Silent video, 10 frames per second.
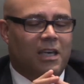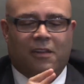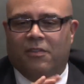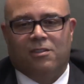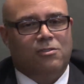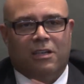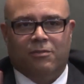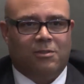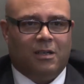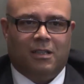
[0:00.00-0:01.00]
Ethics,
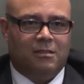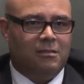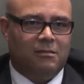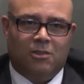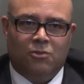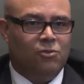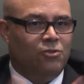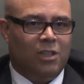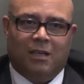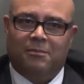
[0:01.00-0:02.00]
never twice. No
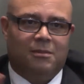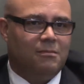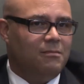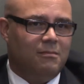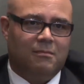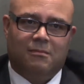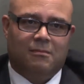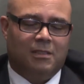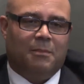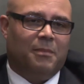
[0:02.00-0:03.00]
2 times.
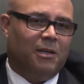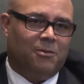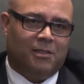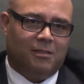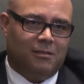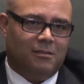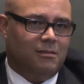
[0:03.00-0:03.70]
Not my world.